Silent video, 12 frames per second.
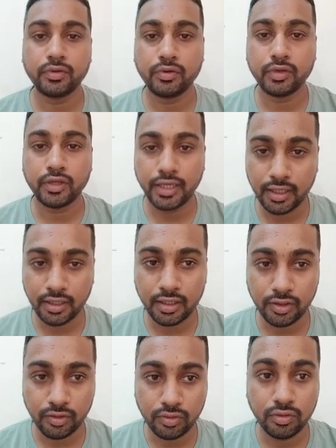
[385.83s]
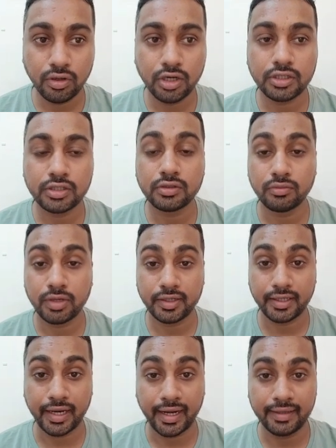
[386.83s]
You got
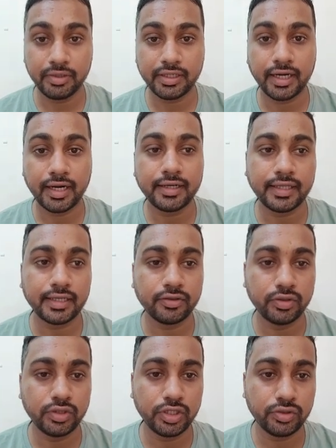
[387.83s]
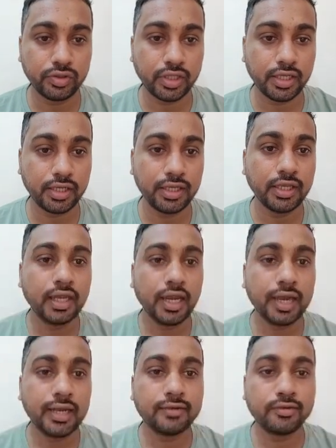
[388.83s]
what admit card, that you need to carry,
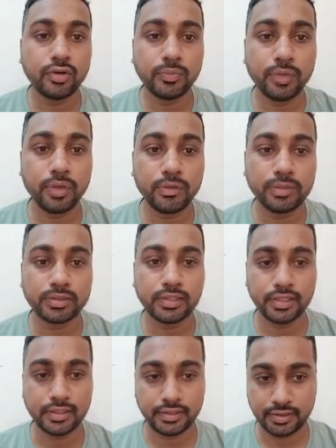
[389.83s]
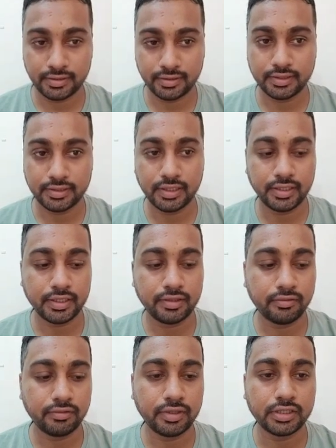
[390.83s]
and copy of this letter. This
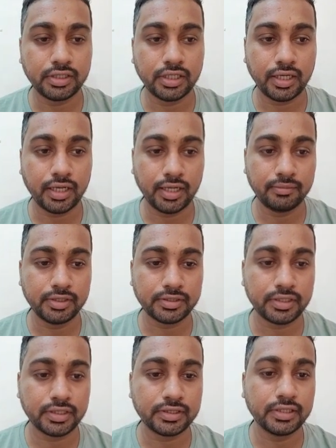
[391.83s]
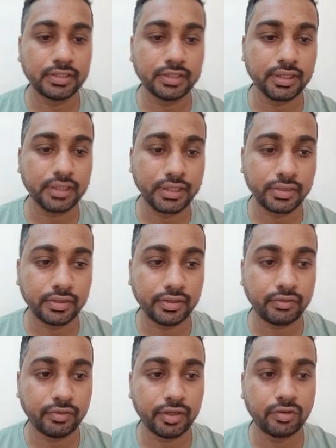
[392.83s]
letter what I am discussing, this letter
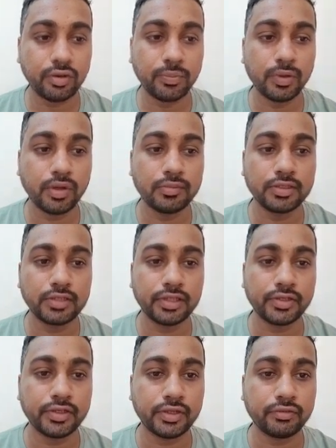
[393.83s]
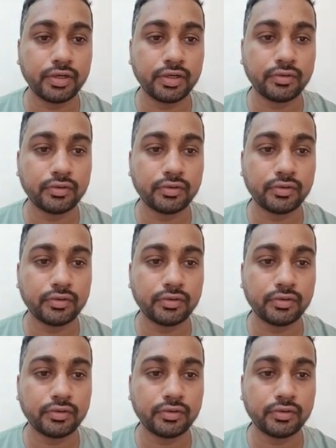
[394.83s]
required, copy of this letter required.